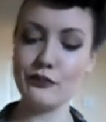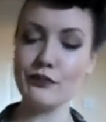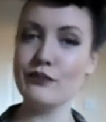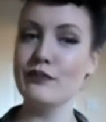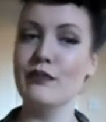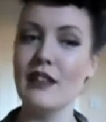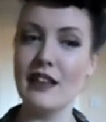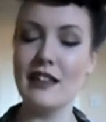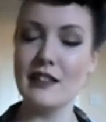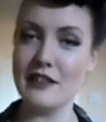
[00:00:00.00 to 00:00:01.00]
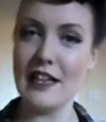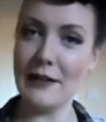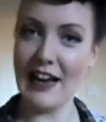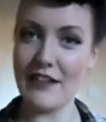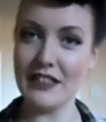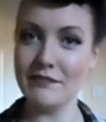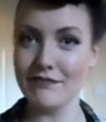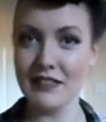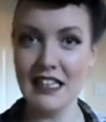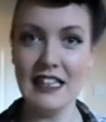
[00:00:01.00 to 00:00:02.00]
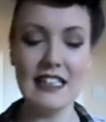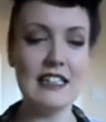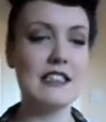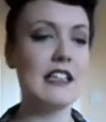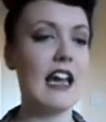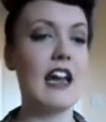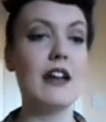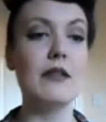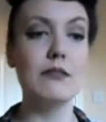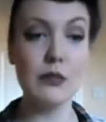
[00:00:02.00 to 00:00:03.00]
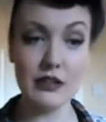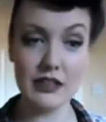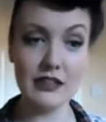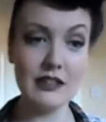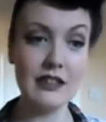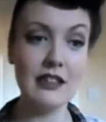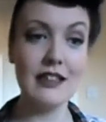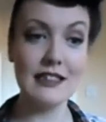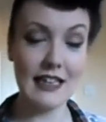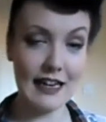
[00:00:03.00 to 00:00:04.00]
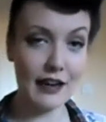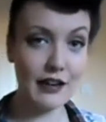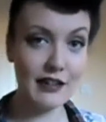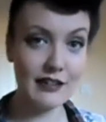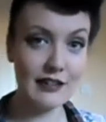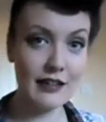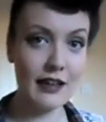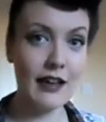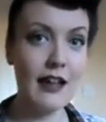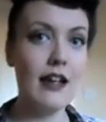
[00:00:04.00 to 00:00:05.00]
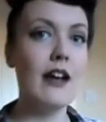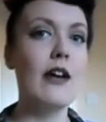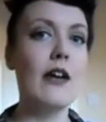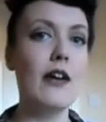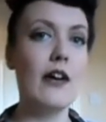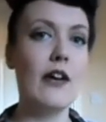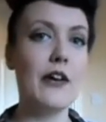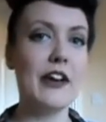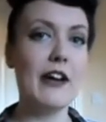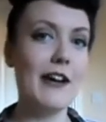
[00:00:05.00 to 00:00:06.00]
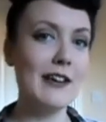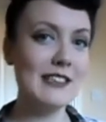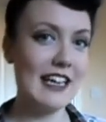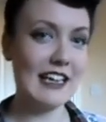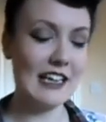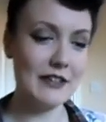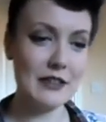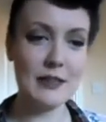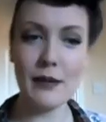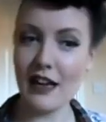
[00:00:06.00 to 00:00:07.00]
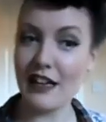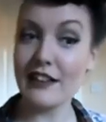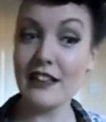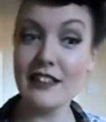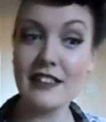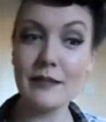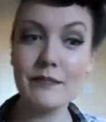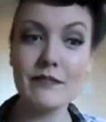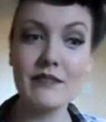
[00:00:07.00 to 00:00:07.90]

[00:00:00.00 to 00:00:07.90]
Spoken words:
So there we have it. This is a modern take on an Art Deco inspired look.